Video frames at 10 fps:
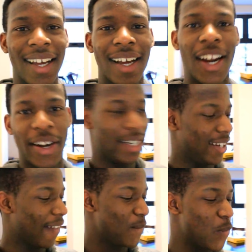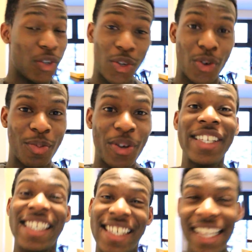Alright, so I'm going
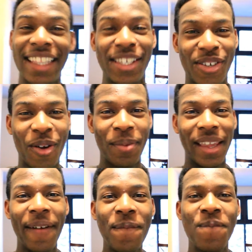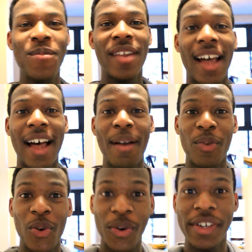to set this up, yeah? I'm
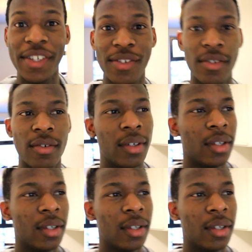going to...